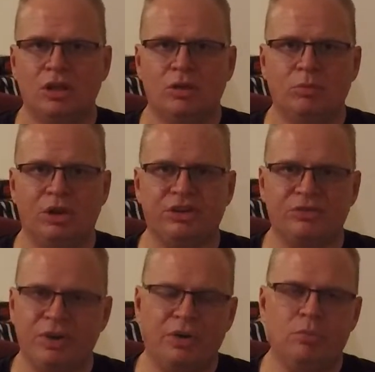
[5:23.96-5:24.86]
But it's
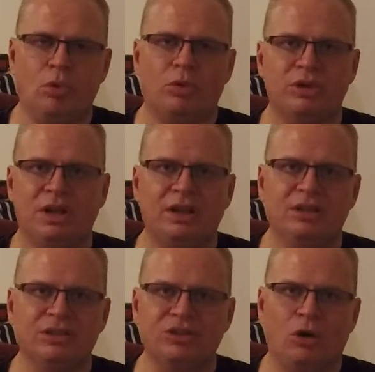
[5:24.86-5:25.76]
very important that I get
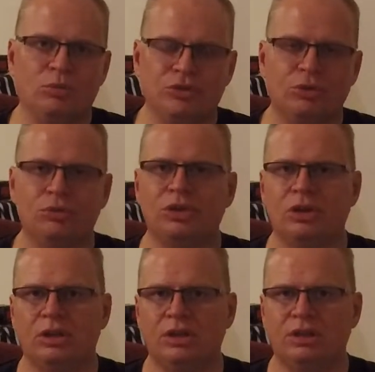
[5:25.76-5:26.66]
this homeschool
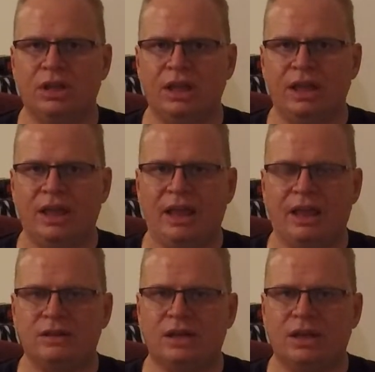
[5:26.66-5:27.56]
done
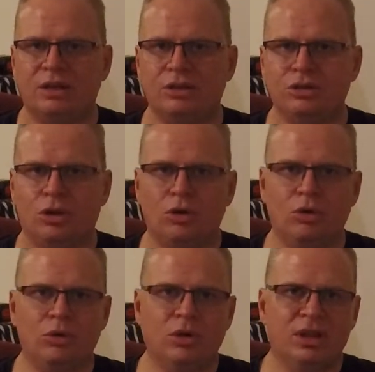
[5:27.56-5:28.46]
and that, you
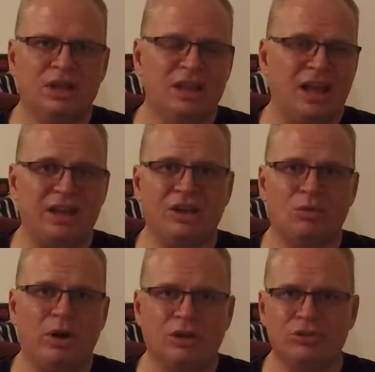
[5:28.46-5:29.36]
know, I get
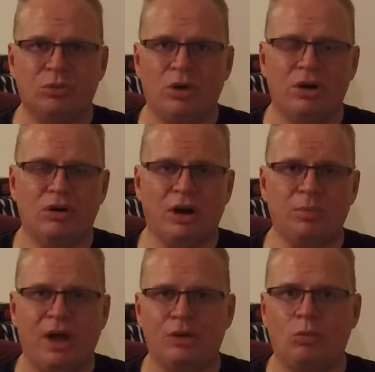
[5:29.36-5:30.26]
around to where I'm
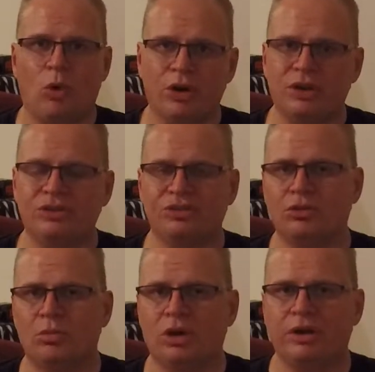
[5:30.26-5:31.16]
not working so
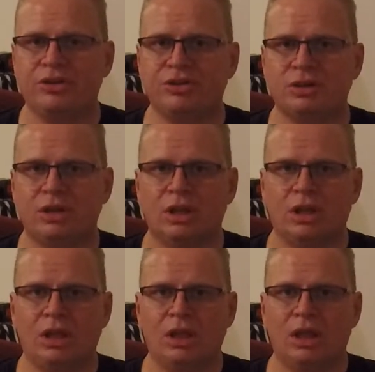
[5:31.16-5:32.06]
much
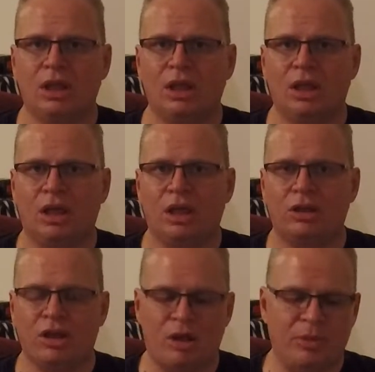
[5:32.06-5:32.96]

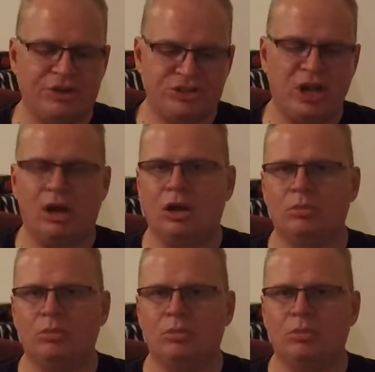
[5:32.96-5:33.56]
at my job.